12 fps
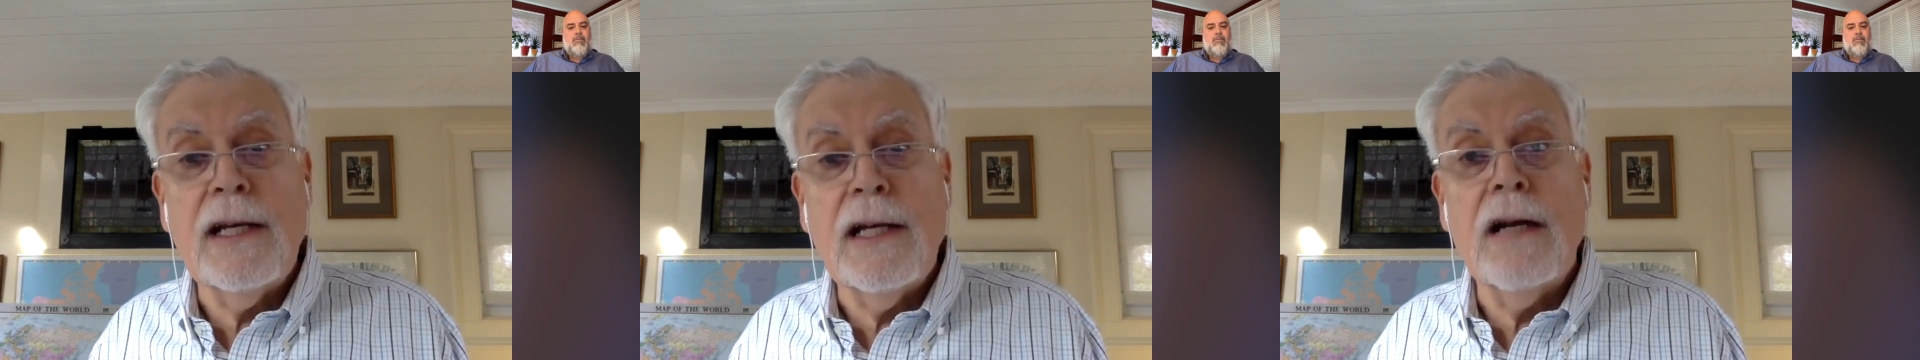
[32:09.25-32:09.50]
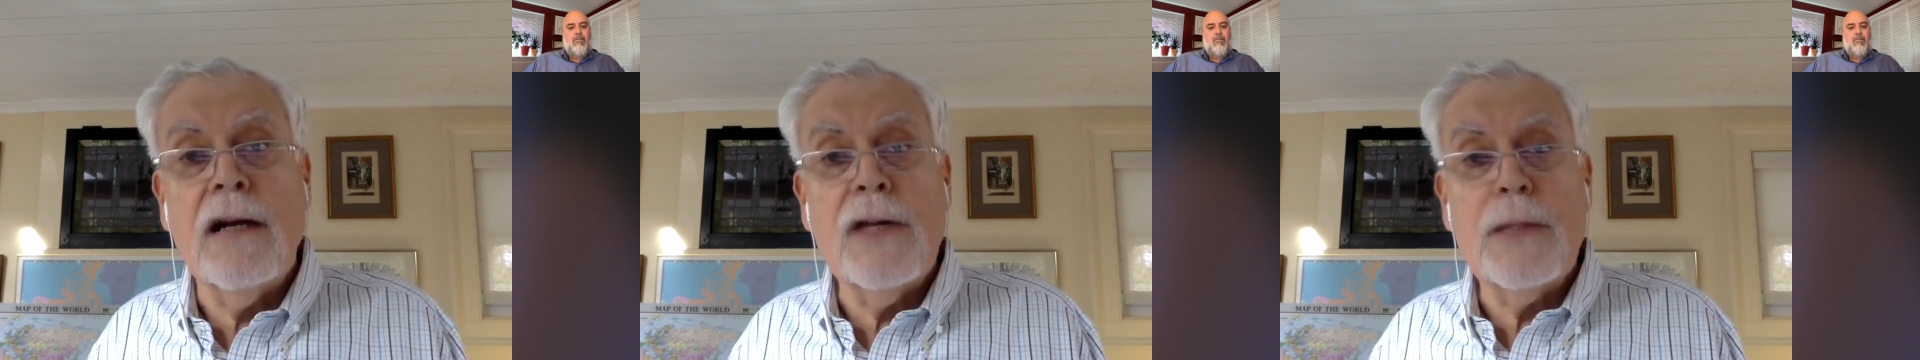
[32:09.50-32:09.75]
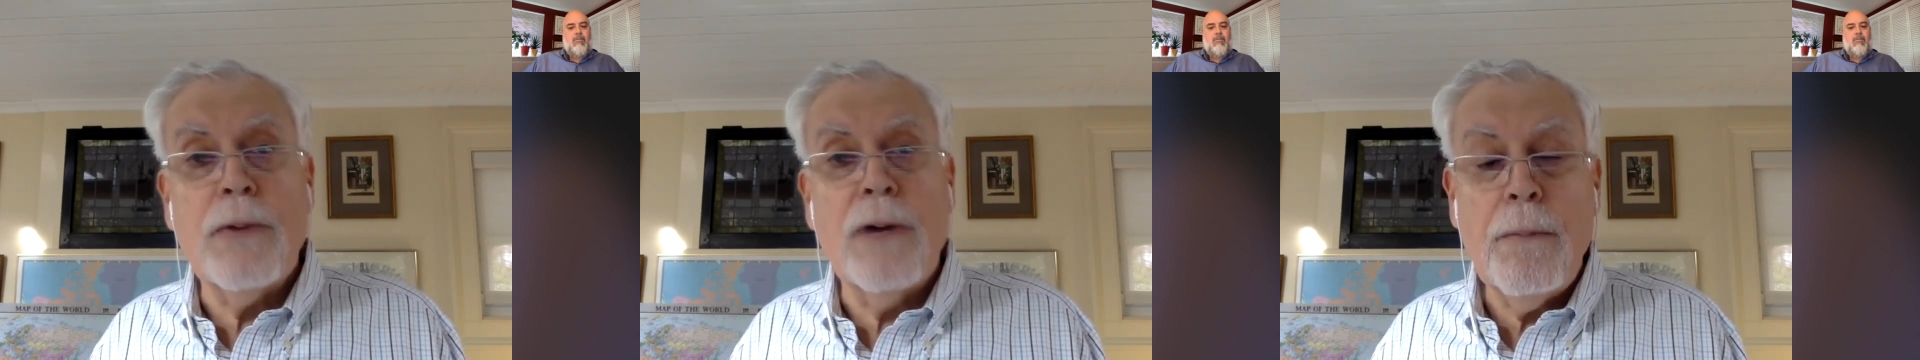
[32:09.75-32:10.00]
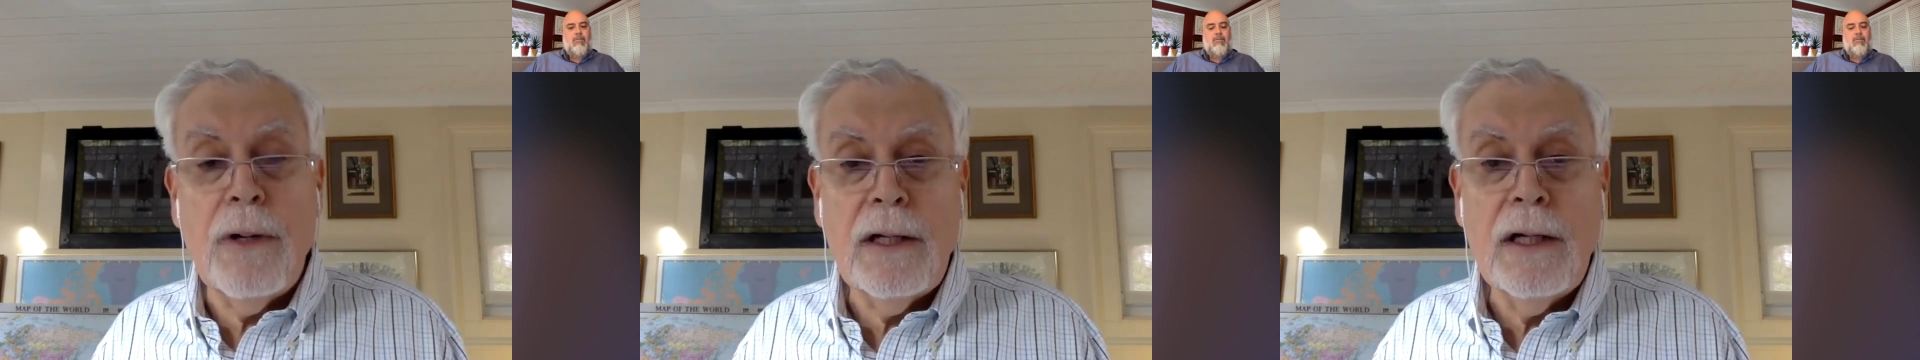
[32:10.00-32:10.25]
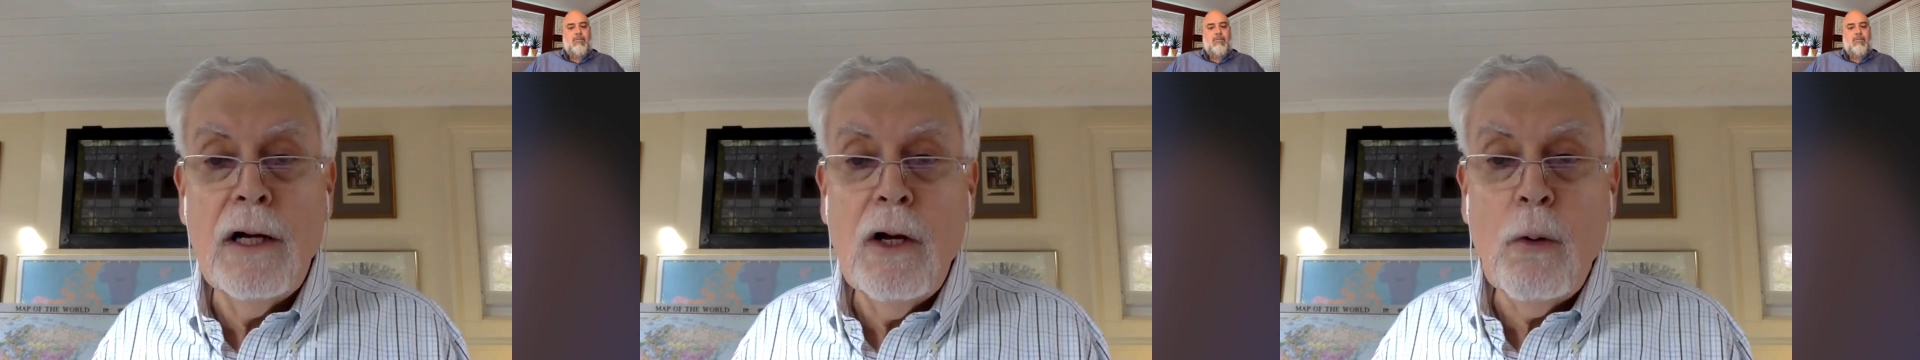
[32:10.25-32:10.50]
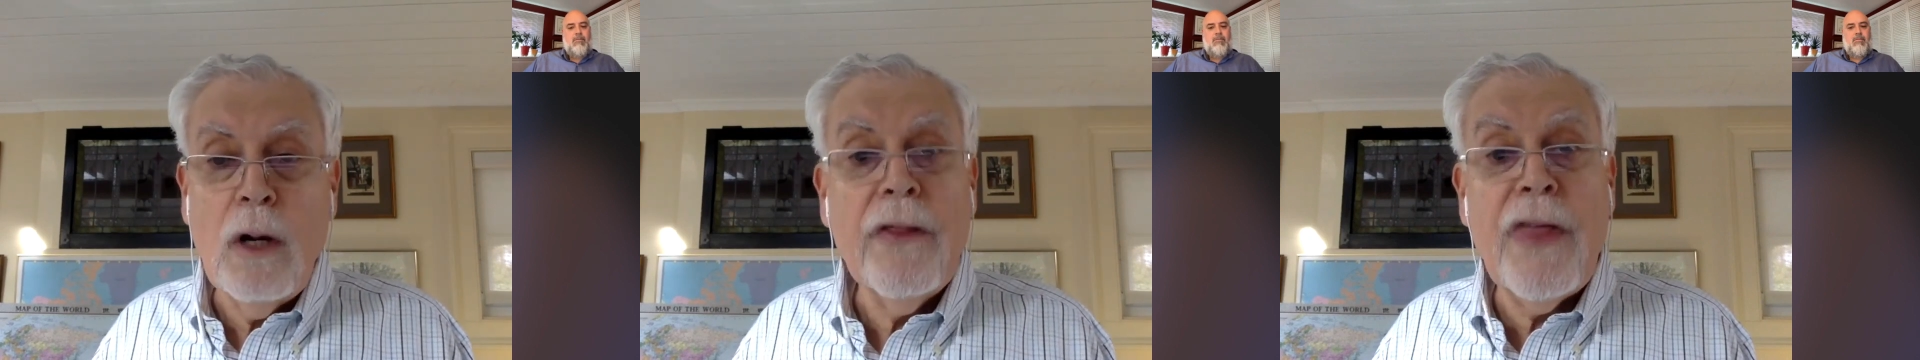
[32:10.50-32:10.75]
care of this property,
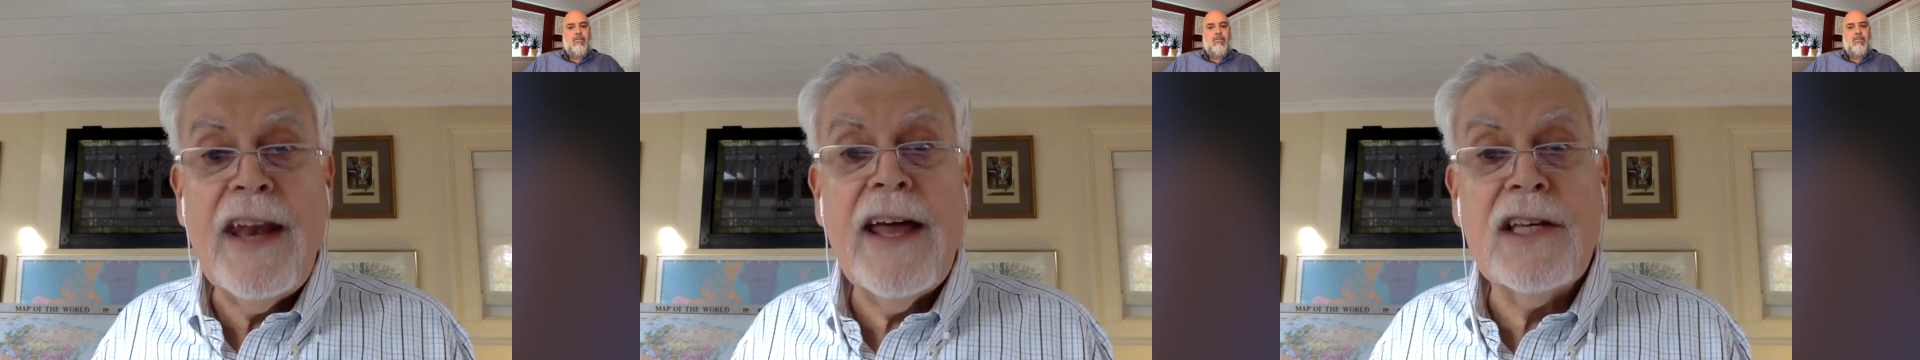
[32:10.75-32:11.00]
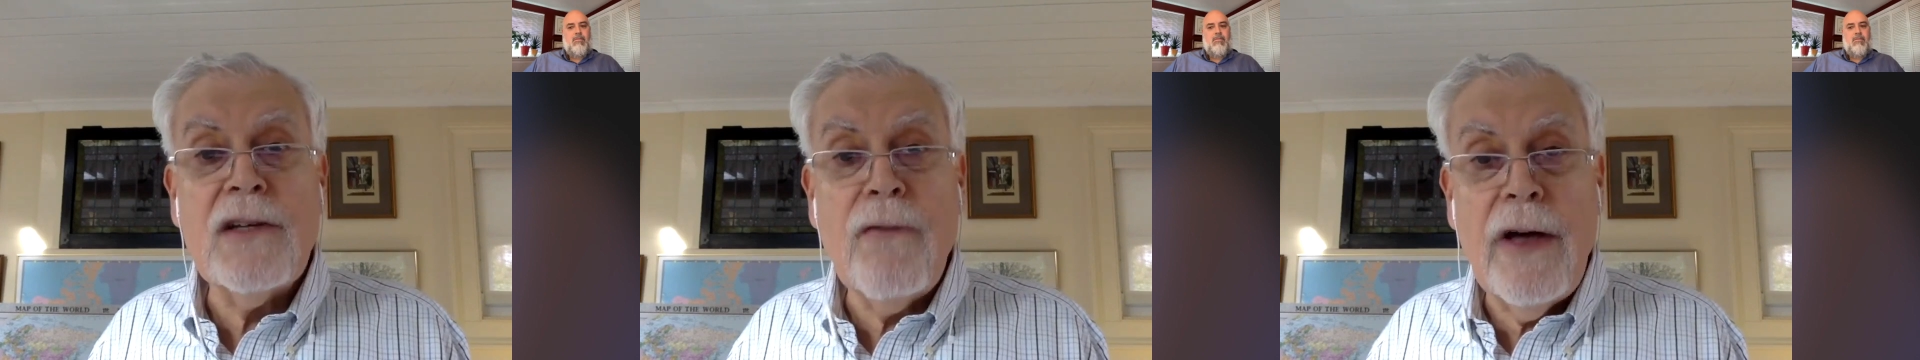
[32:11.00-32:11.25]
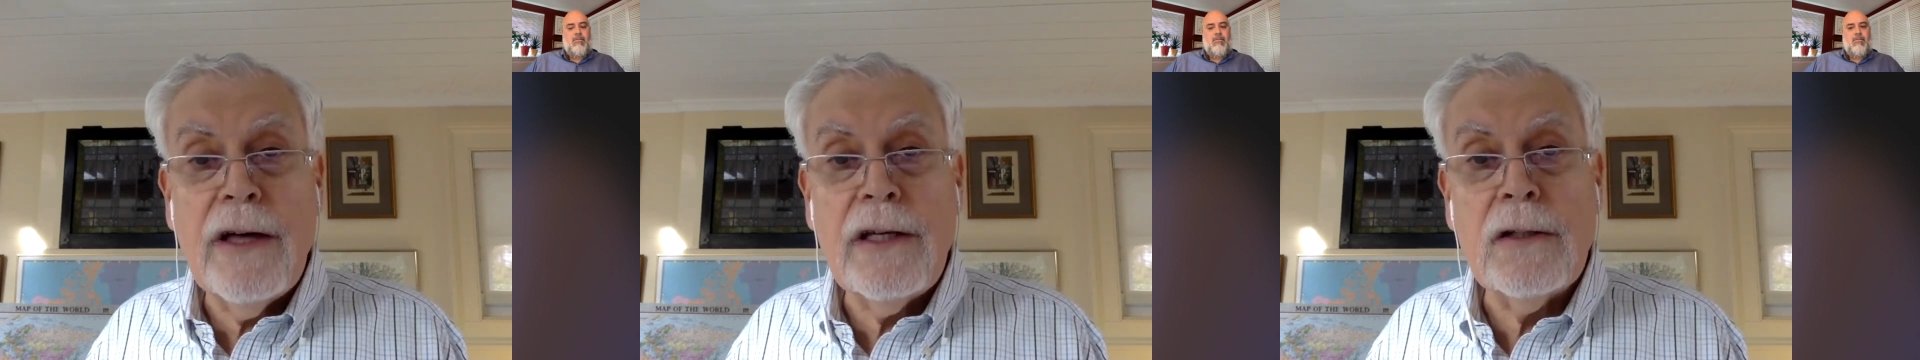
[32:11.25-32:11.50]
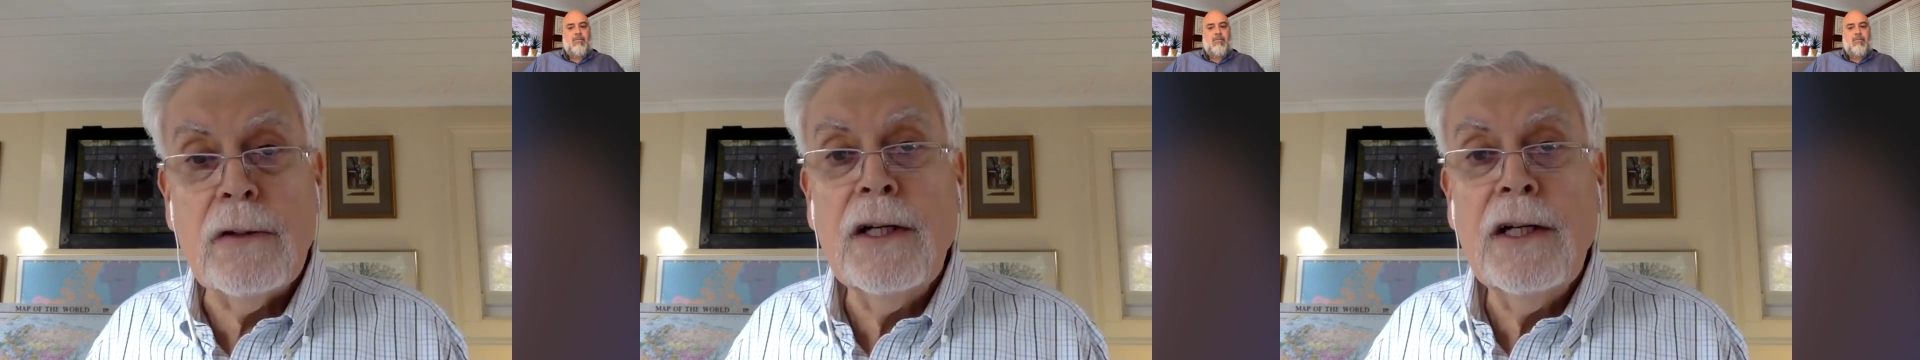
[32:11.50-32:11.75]
well, that has a value,